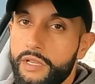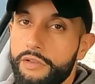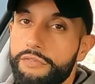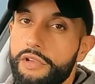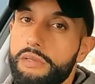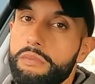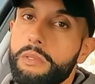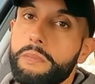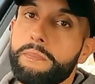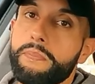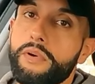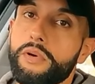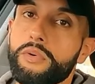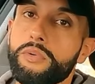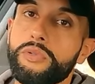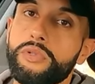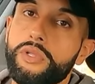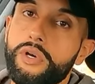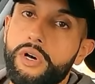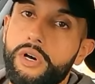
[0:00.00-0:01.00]
available
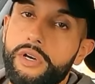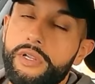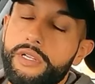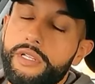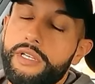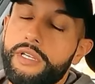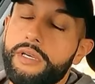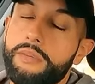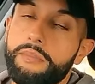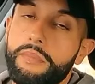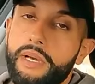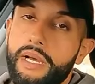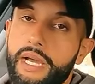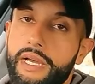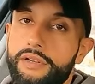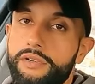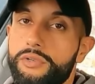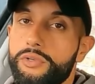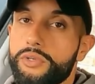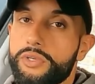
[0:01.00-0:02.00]
both on
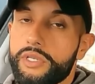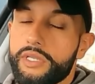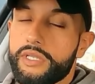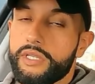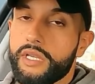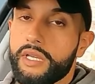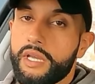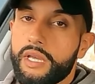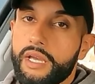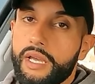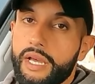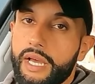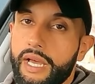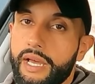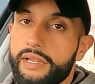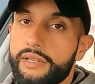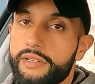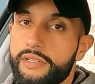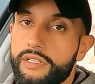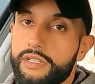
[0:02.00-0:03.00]
Android
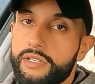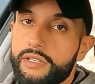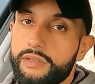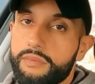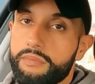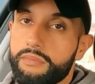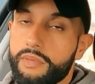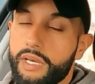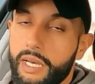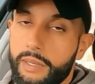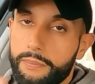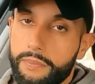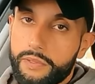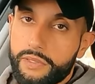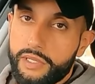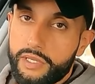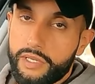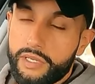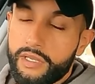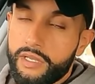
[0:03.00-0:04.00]
and
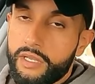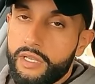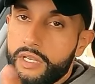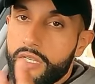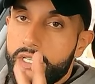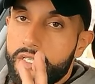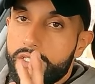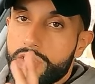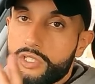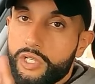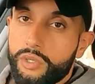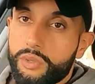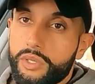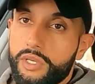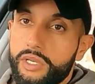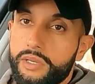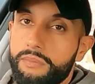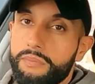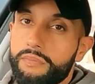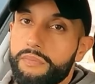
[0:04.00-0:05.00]
Apple. Yeah,
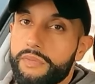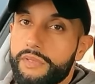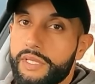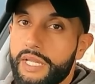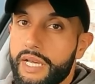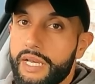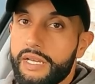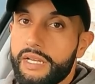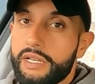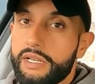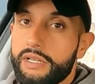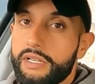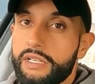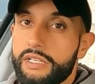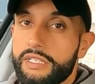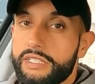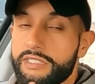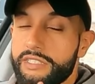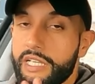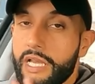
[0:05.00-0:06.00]
so
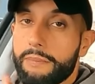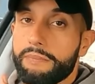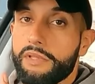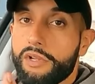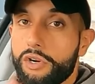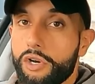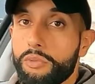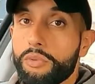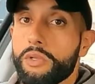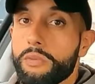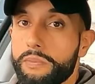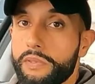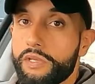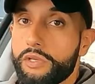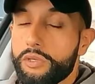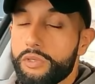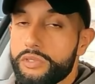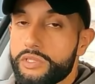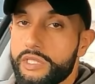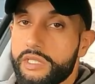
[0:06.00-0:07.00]
that is the app that I will be
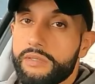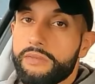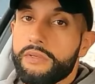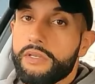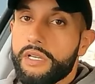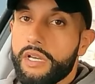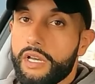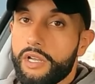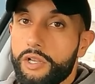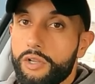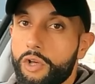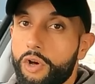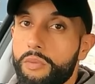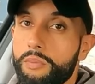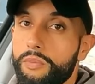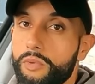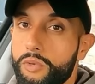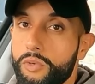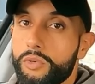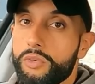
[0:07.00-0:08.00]
using a
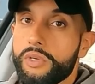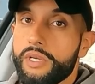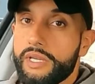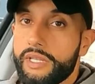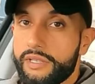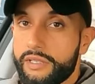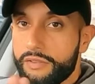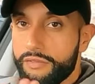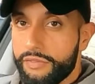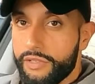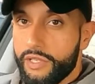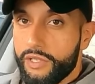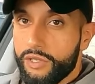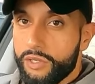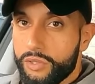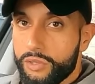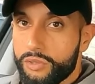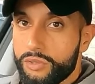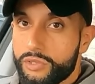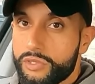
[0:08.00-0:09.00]
lot more in the
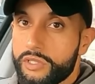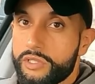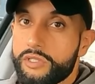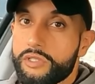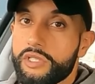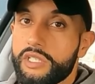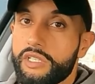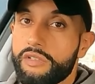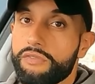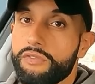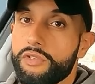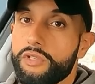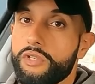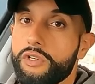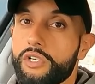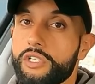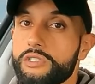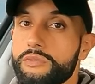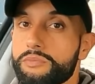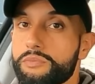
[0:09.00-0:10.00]
videos to give you
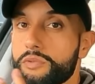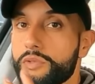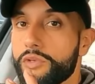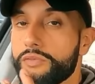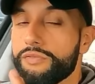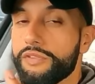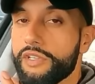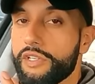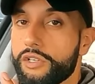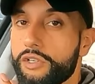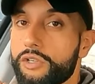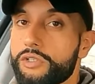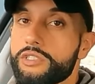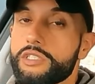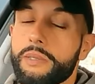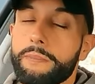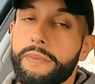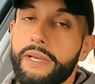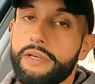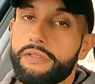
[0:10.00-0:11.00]
guys more
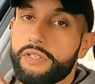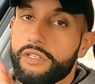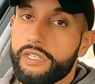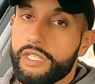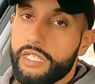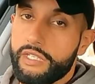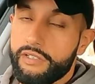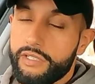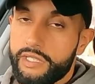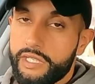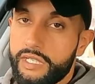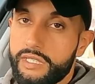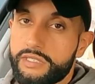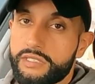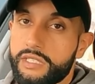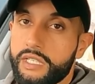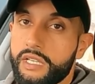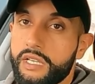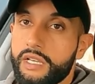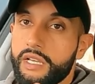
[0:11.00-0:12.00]
videos about the theory
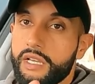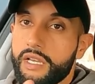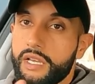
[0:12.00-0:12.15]
test.